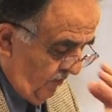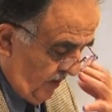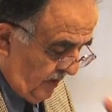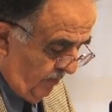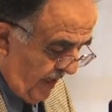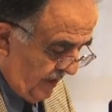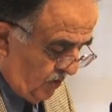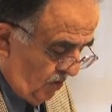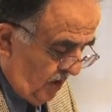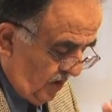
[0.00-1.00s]
From the
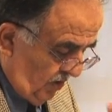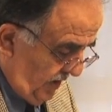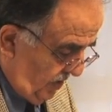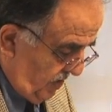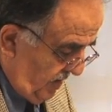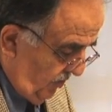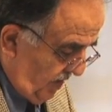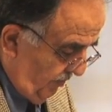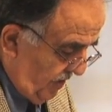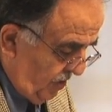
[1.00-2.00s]
back door, he thought he could see
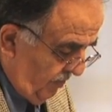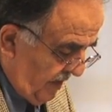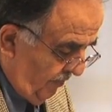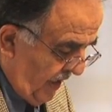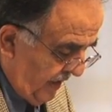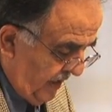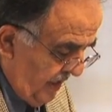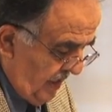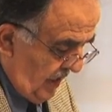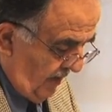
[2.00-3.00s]
what appeared to be the body
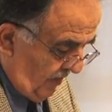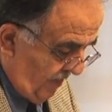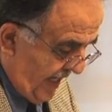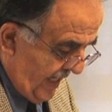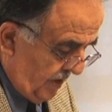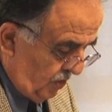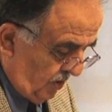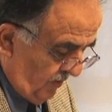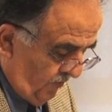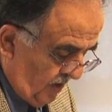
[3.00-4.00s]
of a man
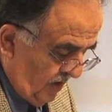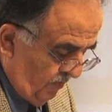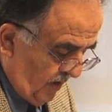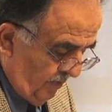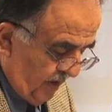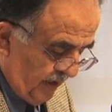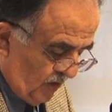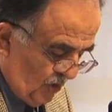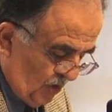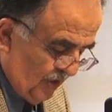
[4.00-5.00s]
toward the front of the bar, but he
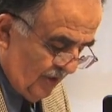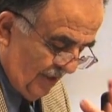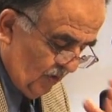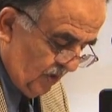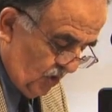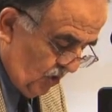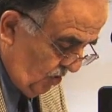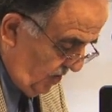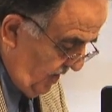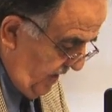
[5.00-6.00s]
couldn't, he wasn't
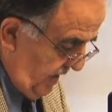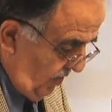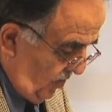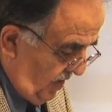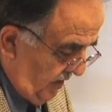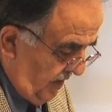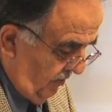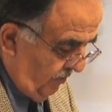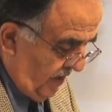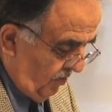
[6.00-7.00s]
sure. He worried that he
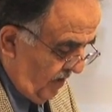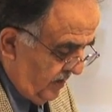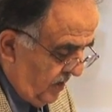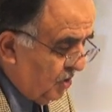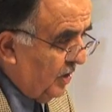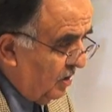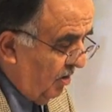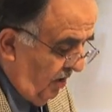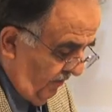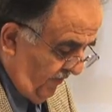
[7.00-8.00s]
would be arrested, so he
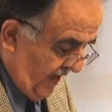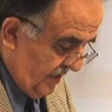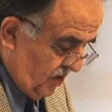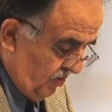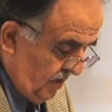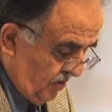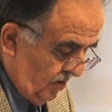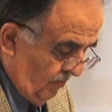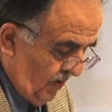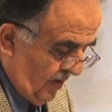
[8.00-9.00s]
crawled faster into
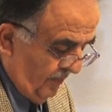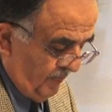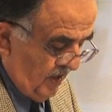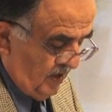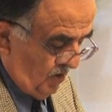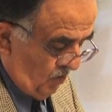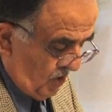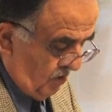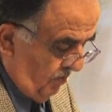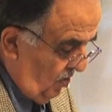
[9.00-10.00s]
the bar. There
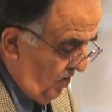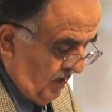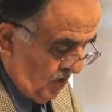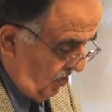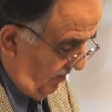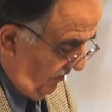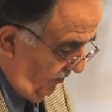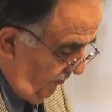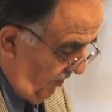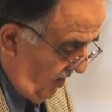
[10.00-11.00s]
was smoke, a sort of
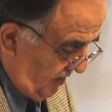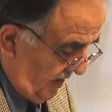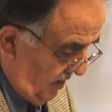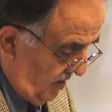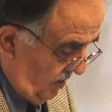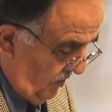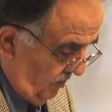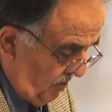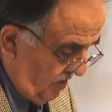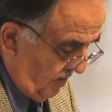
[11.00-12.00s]
fog that hung over
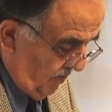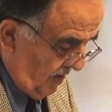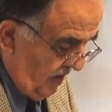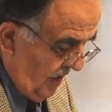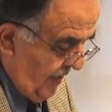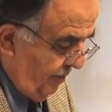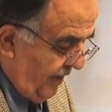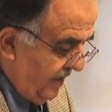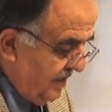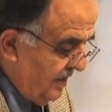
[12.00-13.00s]
most of the bar,
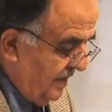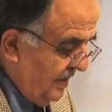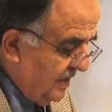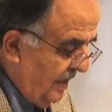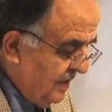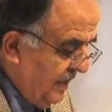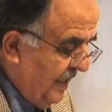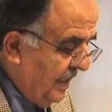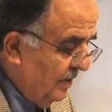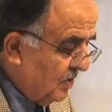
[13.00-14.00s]
but it stung his eyes,
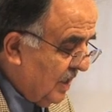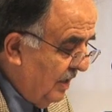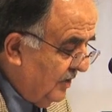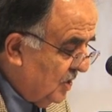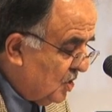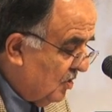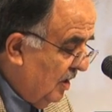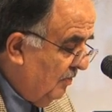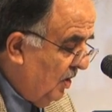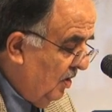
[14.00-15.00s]
and he was having
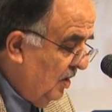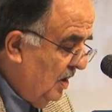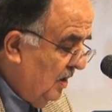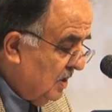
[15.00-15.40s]
trouble